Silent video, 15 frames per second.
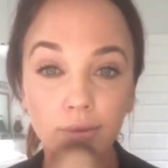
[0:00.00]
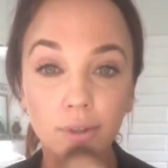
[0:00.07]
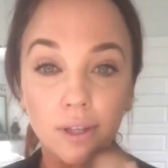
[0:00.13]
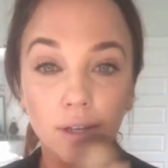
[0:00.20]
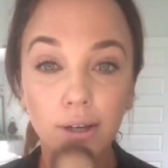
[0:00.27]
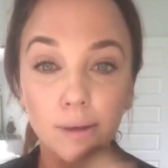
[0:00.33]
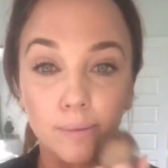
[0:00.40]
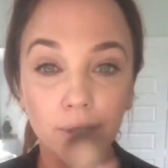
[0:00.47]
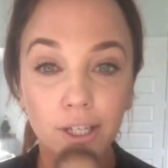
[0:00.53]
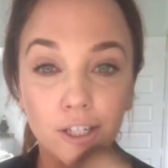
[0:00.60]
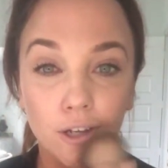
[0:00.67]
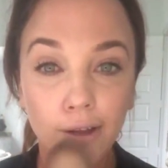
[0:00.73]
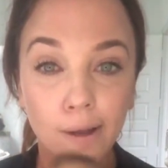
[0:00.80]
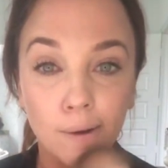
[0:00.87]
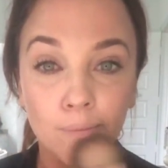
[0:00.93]
a little on my
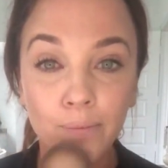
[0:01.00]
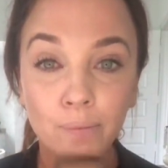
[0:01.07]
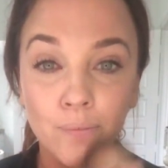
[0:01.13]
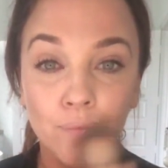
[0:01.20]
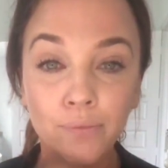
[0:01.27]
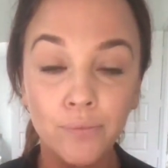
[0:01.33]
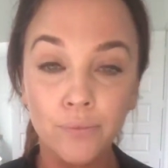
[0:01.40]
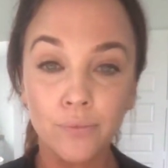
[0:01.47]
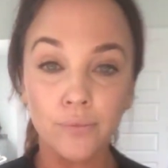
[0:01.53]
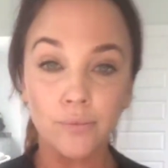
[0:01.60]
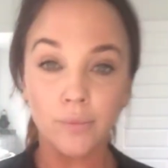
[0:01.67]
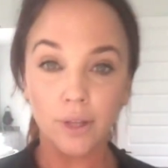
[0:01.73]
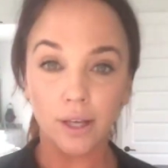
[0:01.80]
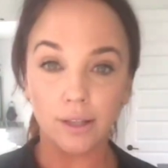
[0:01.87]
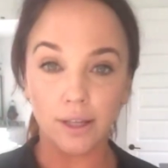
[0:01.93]
chin,
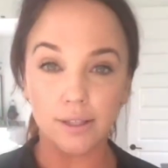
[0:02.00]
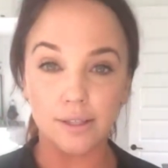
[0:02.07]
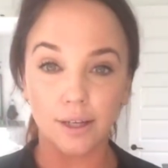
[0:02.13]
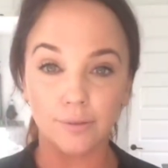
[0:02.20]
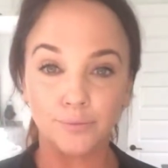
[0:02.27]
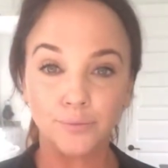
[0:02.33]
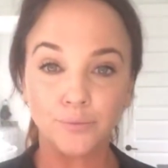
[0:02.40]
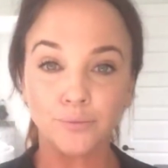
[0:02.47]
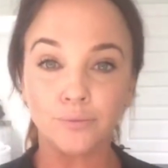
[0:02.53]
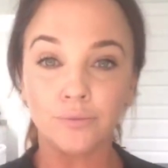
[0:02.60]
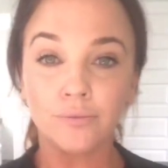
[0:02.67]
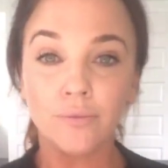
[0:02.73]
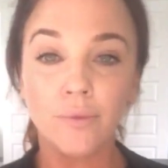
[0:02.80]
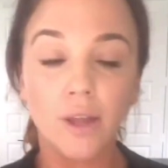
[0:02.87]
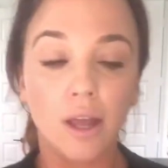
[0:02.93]
and that's it.
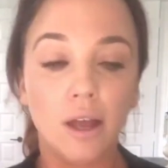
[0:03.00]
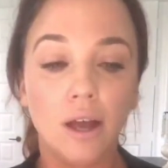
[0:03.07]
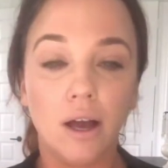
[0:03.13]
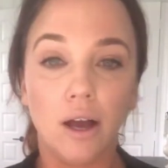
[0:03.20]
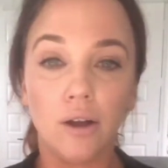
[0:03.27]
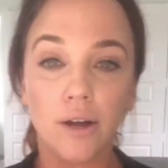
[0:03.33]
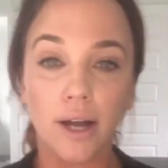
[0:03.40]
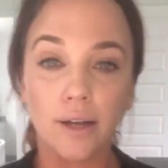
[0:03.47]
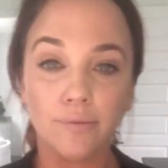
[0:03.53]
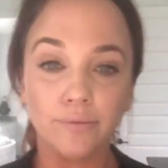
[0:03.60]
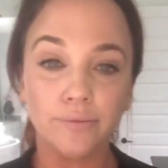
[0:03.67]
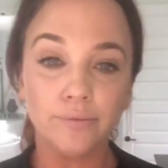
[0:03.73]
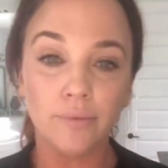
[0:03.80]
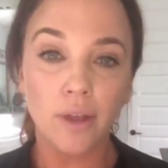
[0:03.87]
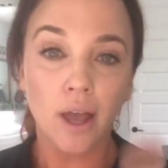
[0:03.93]
Okay,
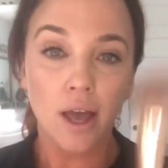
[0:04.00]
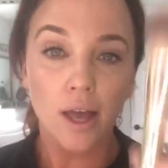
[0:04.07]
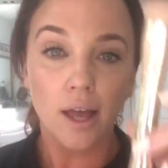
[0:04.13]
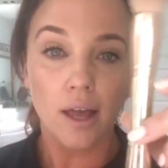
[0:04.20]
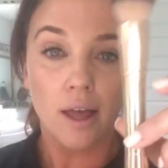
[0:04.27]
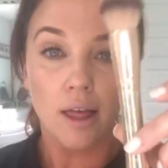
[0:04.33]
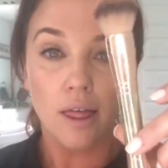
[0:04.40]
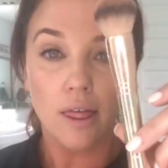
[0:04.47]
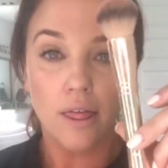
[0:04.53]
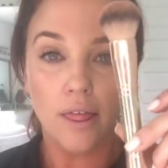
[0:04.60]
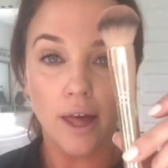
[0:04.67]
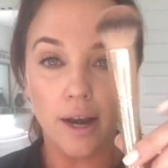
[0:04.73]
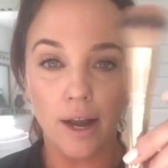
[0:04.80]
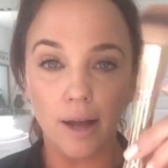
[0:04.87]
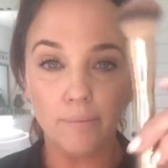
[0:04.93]

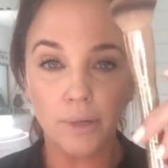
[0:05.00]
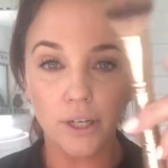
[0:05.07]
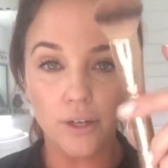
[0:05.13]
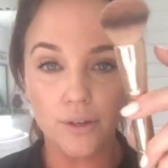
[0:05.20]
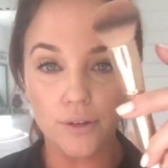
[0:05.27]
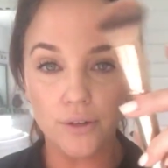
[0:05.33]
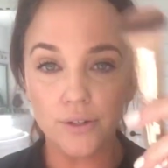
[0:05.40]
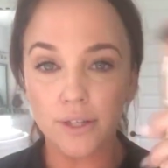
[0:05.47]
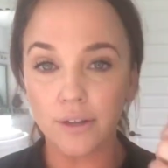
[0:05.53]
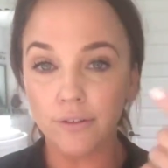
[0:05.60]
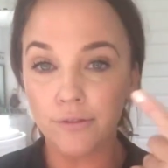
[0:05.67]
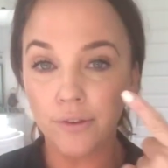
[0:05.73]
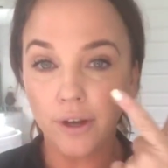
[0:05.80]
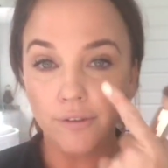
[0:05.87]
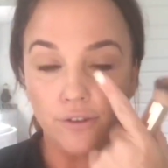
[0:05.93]
then I'm gonna use,
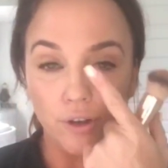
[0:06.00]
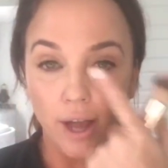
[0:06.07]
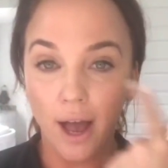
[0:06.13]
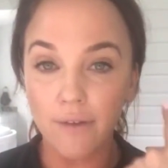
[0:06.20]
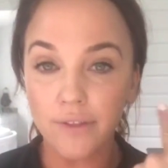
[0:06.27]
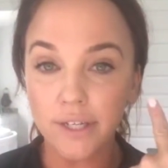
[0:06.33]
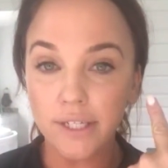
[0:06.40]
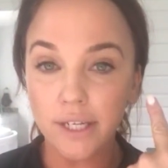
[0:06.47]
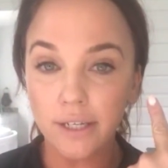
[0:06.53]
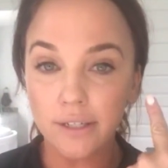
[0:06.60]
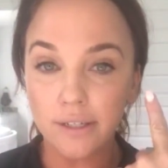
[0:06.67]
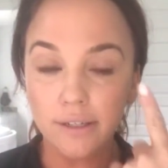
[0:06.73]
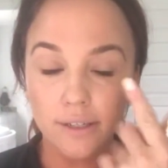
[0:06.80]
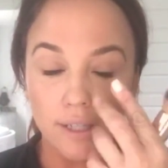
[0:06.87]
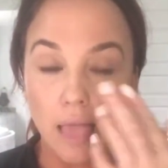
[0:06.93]
if you have the
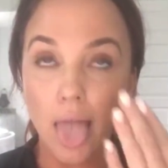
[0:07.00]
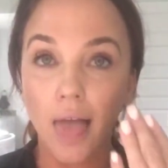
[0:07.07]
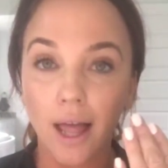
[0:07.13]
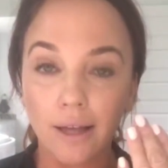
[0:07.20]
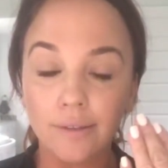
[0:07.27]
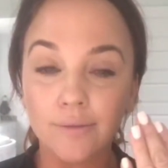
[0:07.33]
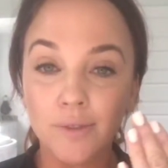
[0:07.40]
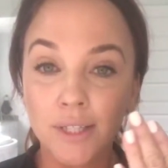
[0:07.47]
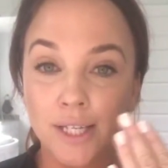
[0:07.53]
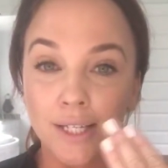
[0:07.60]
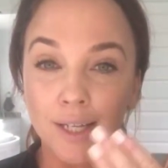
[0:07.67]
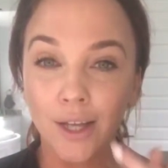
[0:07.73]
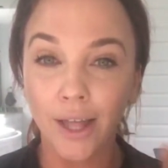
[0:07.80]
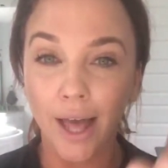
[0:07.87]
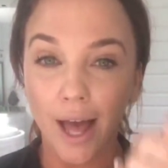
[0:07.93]

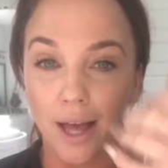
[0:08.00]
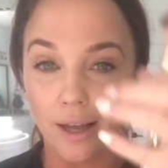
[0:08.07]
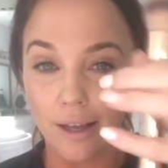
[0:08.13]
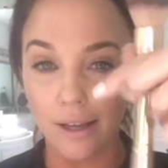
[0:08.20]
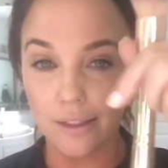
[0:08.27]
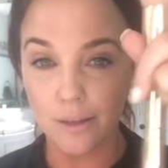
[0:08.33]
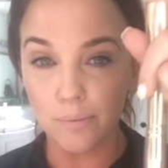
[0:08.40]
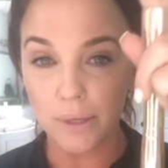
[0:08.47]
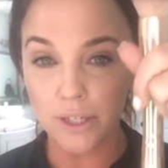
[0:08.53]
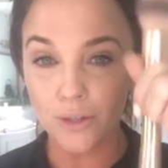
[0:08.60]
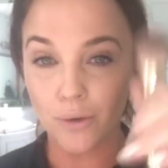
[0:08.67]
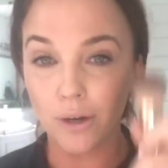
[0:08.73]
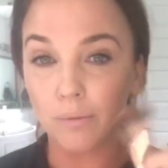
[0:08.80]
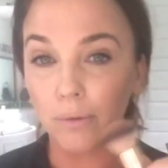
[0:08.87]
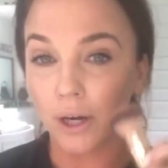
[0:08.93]
detail hack in the B
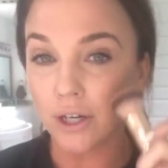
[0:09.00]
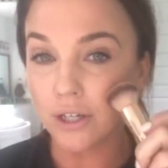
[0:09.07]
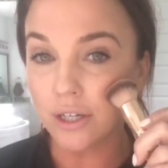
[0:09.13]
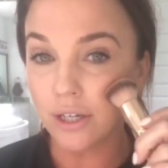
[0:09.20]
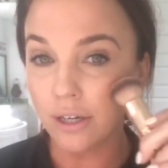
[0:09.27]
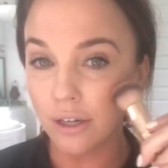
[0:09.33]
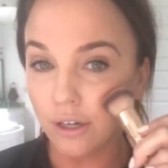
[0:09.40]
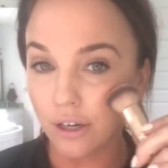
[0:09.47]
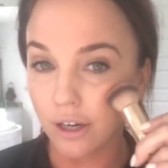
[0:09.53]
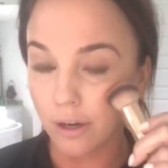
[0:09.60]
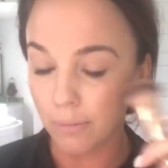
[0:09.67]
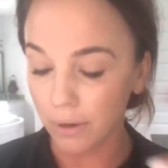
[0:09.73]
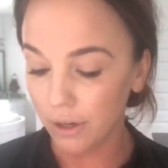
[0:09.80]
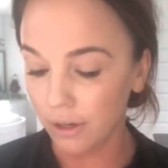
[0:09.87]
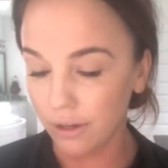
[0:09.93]
squared brush, you're gonna
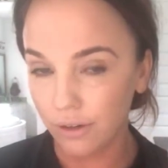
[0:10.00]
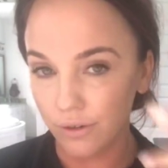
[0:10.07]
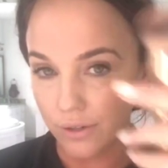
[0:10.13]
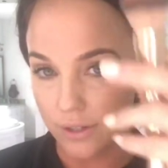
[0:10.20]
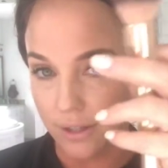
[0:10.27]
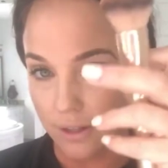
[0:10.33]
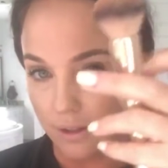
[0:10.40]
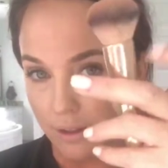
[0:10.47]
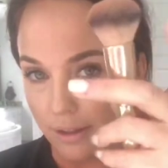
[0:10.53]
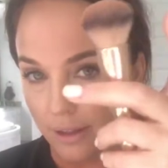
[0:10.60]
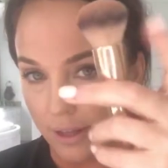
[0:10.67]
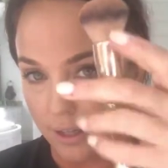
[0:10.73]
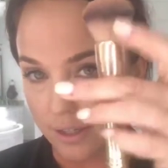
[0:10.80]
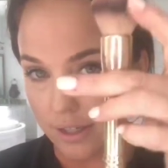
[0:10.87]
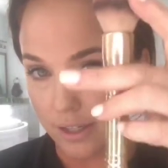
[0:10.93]
use
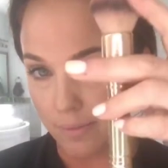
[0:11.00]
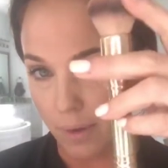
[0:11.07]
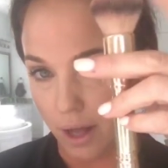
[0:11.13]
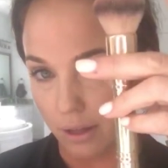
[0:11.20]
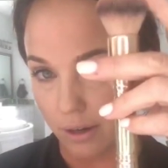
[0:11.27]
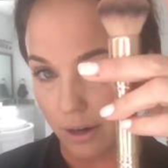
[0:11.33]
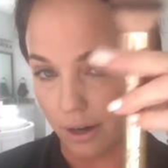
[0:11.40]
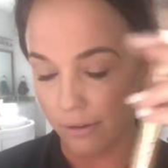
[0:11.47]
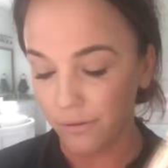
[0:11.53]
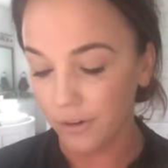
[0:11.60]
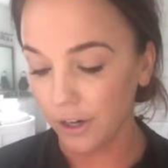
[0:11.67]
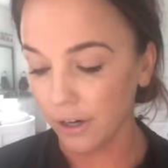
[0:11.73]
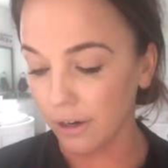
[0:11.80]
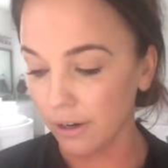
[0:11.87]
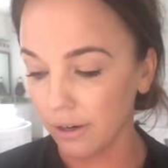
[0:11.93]
this smaller end for
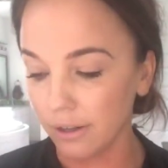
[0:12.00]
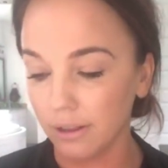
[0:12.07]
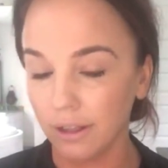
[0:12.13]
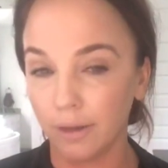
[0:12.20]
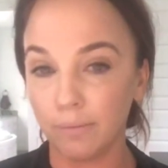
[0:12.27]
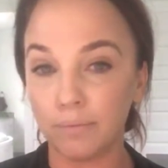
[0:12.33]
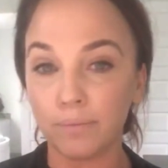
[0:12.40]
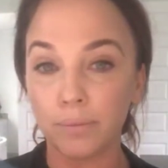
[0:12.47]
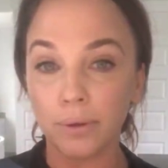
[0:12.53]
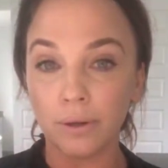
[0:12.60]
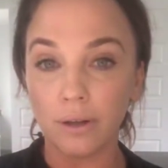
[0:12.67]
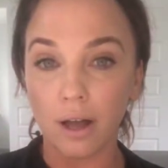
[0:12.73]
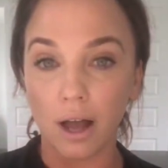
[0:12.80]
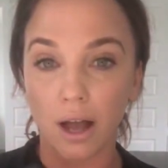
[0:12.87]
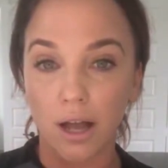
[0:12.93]
your lip
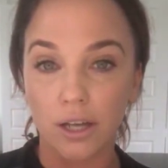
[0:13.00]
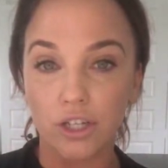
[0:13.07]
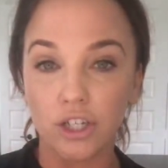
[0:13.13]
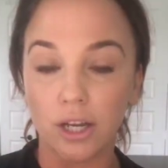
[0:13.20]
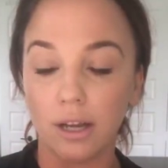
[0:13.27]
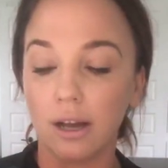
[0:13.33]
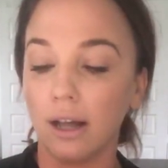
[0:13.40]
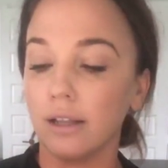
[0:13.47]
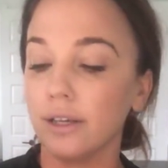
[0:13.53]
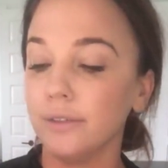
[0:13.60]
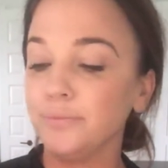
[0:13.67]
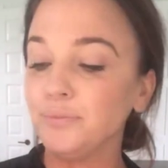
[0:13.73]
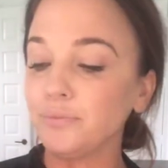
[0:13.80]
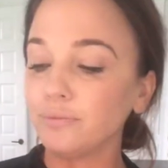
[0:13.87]
cheek color.